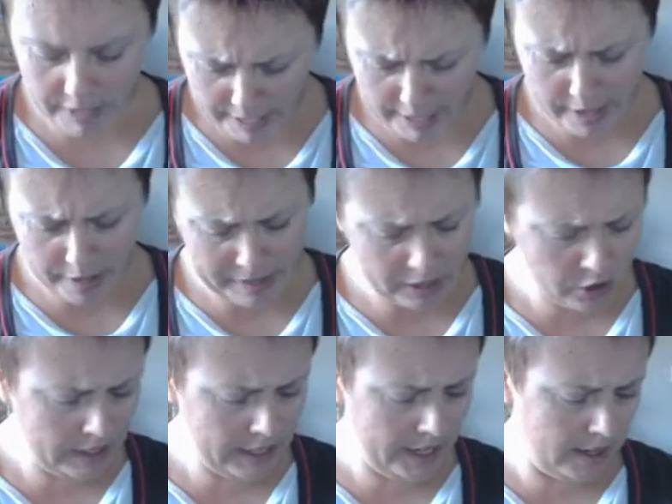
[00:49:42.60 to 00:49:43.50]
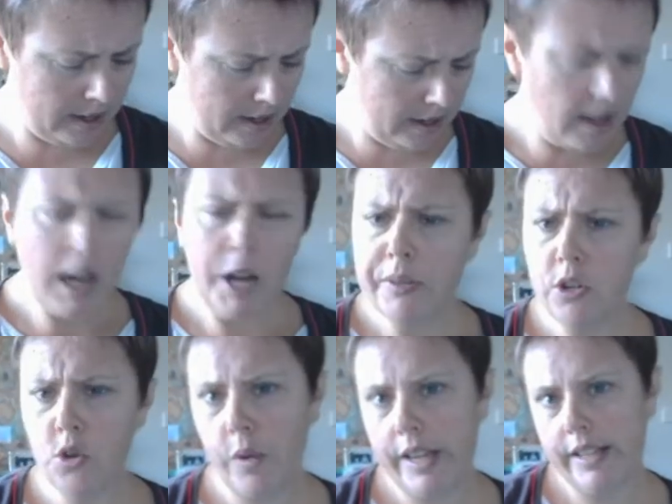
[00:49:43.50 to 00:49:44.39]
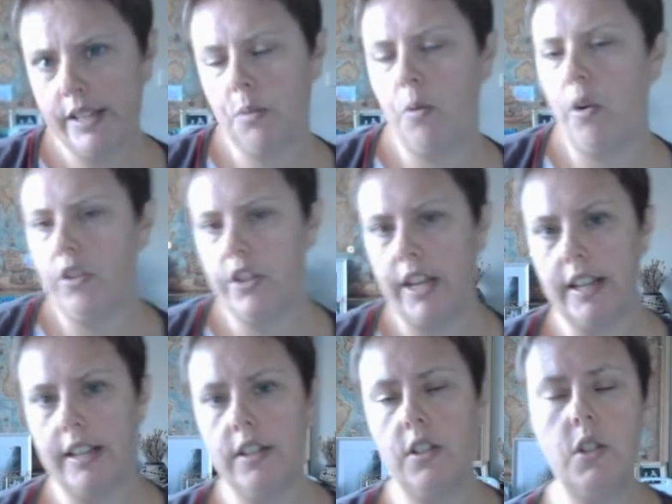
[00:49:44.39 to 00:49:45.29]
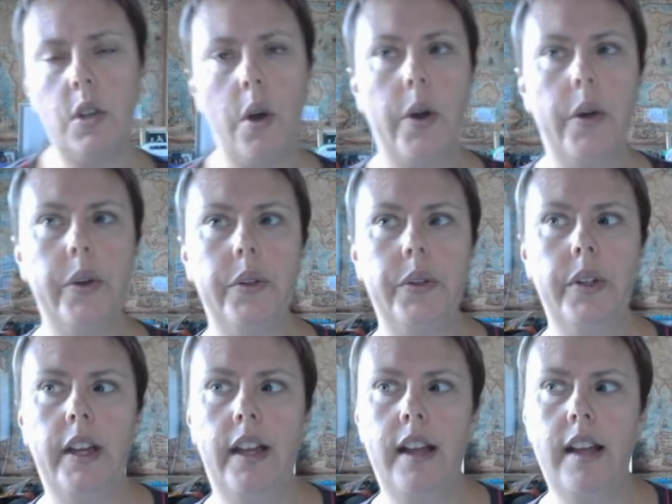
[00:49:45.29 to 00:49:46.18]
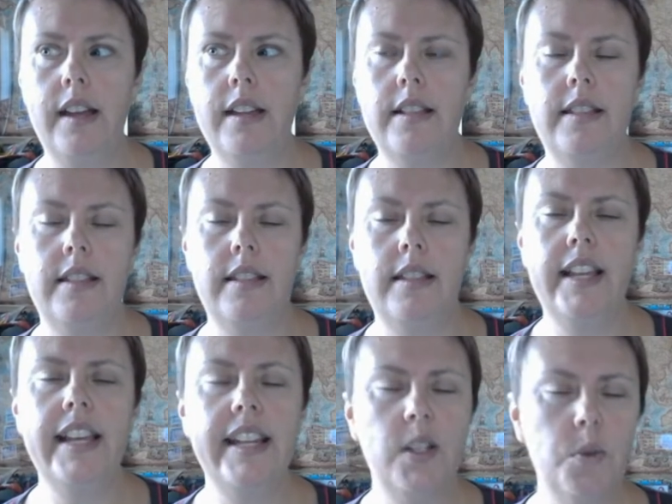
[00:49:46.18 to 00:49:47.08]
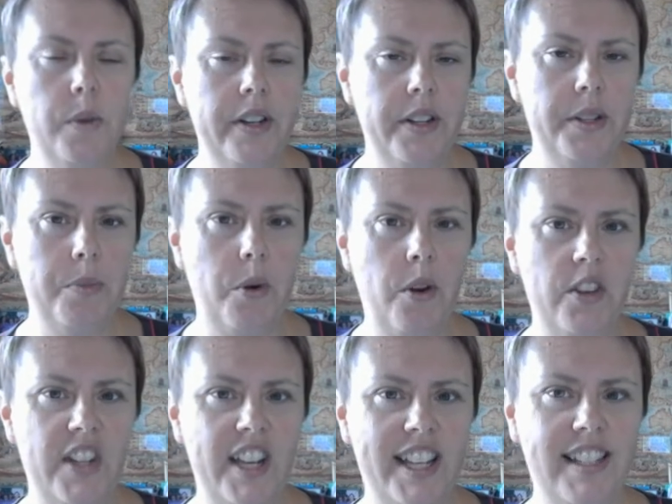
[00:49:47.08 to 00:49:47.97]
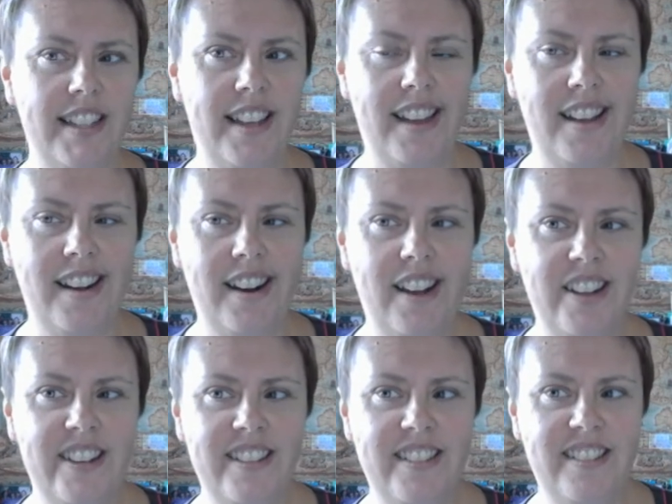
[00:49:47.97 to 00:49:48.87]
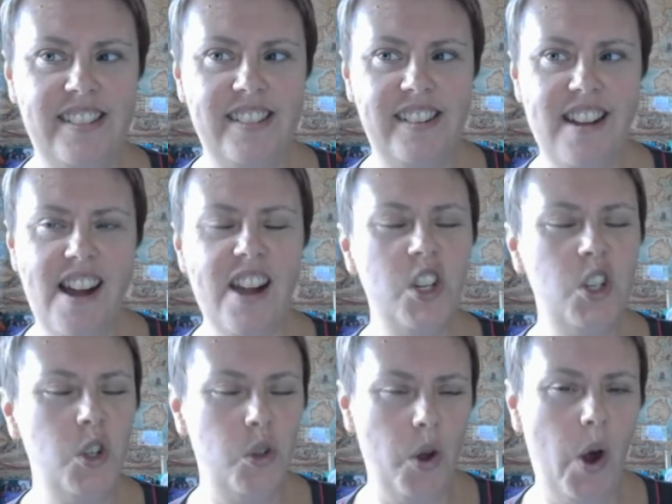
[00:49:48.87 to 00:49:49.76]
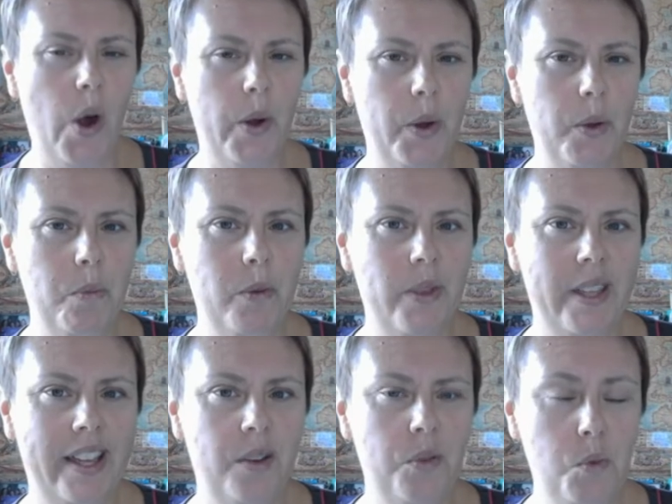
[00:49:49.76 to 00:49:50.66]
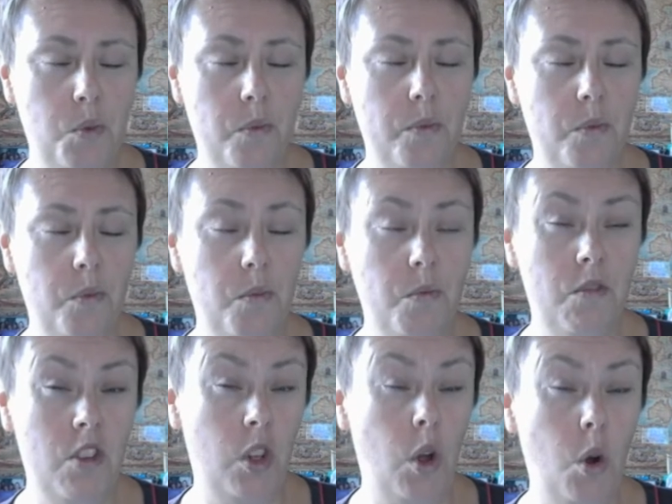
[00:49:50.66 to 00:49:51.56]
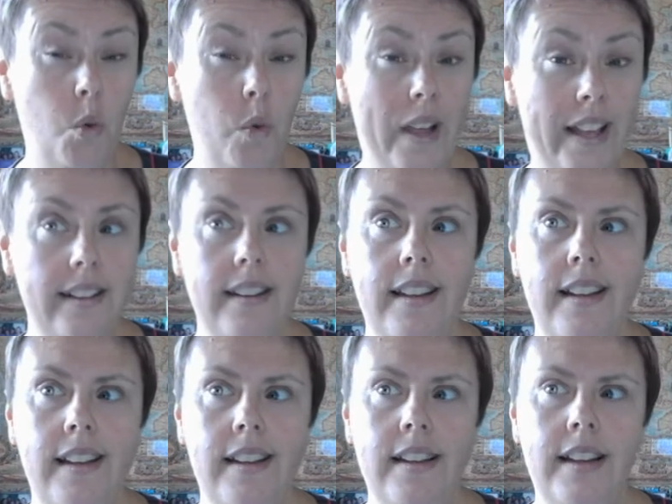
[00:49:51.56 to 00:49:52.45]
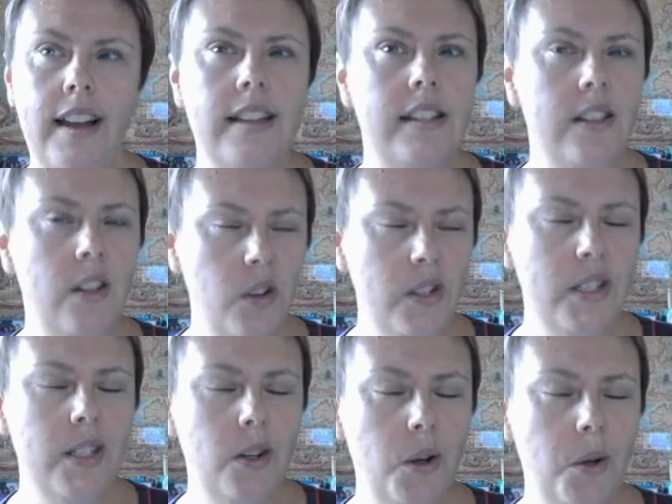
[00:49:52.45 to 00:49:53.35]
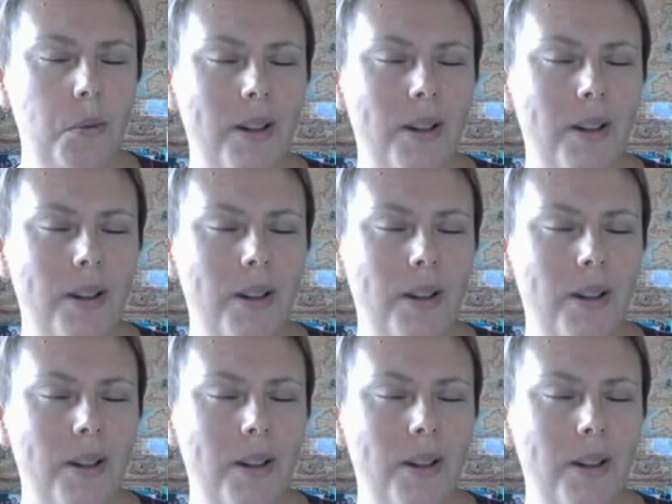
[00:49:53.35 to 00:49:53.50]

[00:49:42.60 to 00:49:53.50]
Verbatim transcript: see, see its legs starting to form a bit more, and um, yeah, I'm actually I'm enjoying this project. So